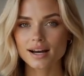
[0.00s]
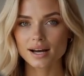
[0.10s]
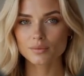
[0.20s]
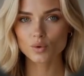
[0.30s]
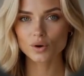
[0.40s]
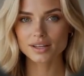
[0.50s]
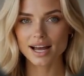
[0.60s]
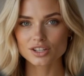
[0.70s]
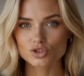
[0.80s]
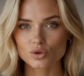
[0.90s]
and more
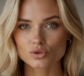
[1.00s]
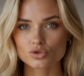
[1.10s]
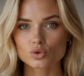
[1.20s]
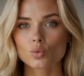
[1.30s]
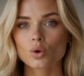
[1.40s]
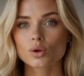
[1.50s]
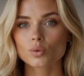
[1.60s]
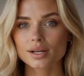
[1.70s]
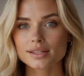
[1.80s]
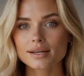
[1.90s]
natural to work
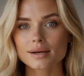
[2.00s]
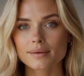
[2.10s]
with,